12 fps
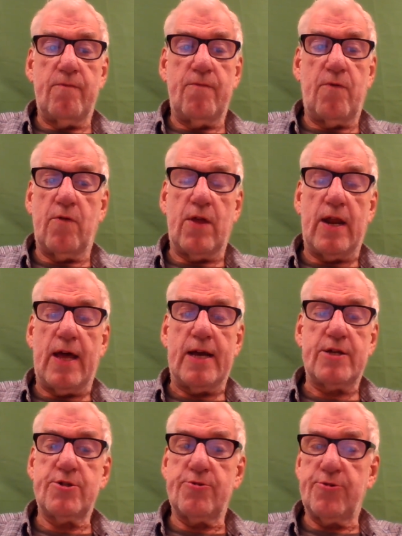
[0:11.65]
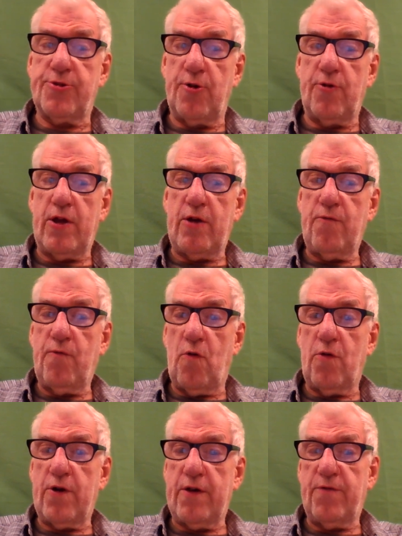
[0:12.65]
for the last 30,
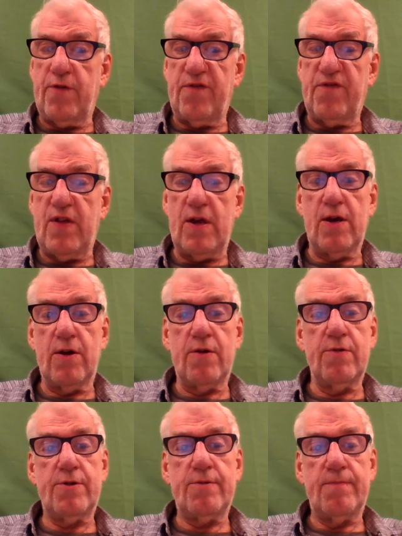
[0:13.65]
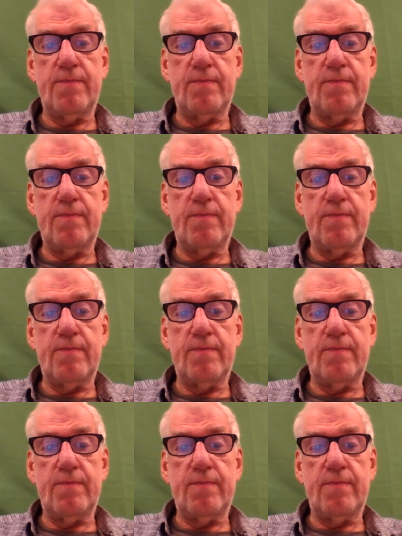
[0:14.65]
40, 50 years.